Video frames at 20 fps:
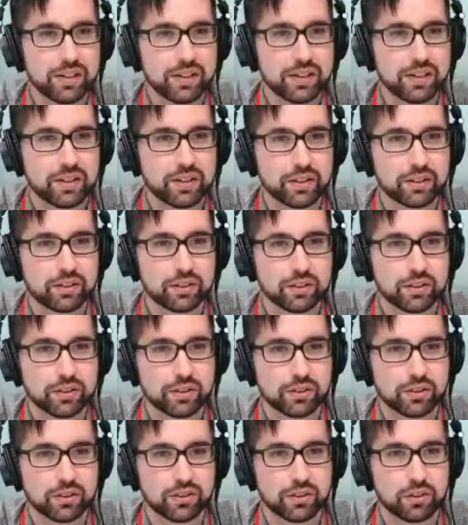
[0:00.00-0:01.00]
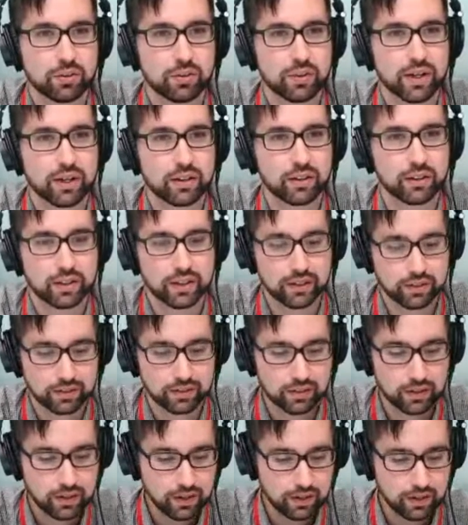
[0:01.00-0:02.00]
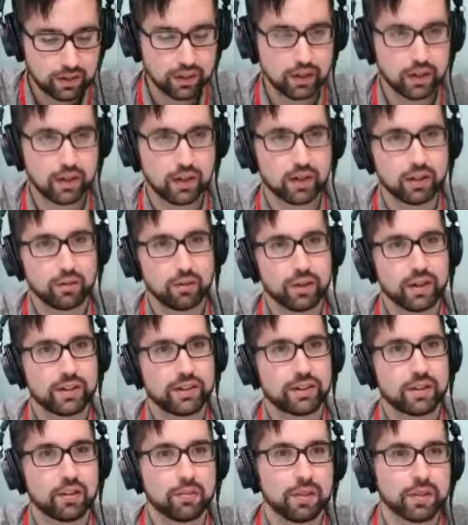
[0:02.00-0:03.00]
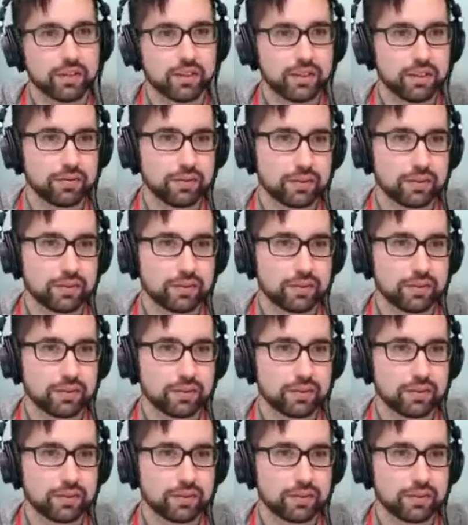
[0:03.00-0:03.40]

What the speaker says: you this. So when I look at when I think about the different